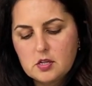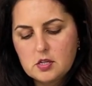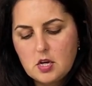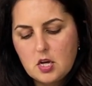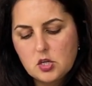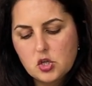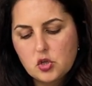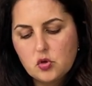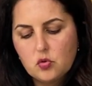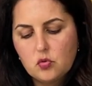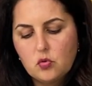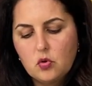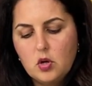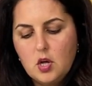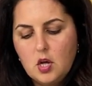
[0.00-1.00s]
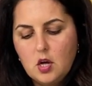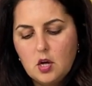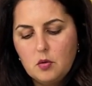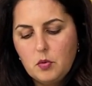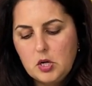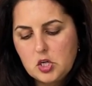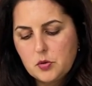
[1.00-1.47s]
"Masha, try this out
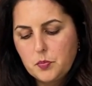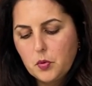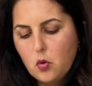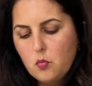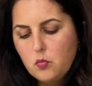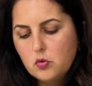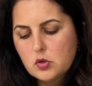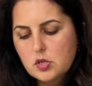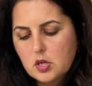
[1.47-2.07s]
using the pedal